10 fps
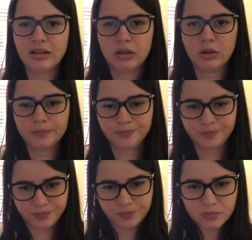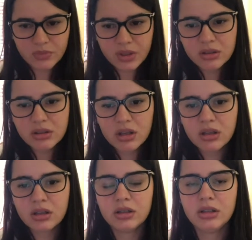So
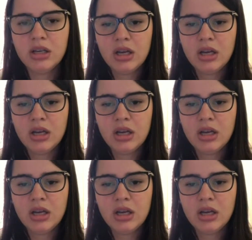the